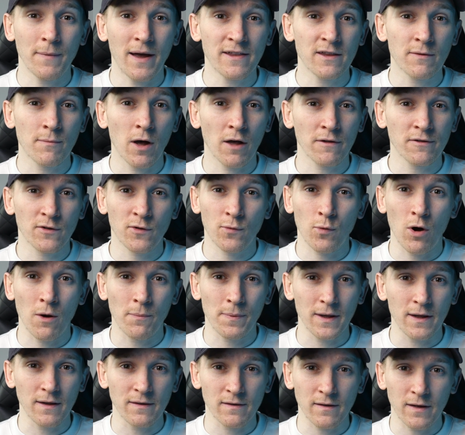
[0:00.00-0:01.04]
MetaMask
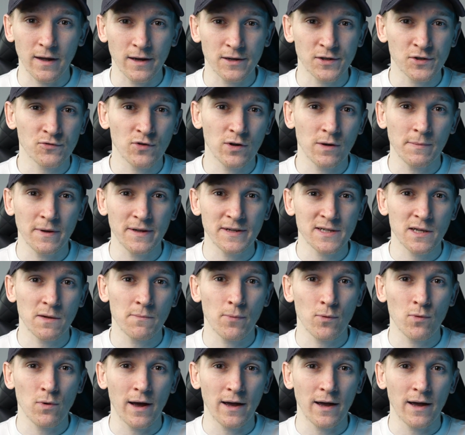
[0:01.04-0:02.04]
swap is extremely simple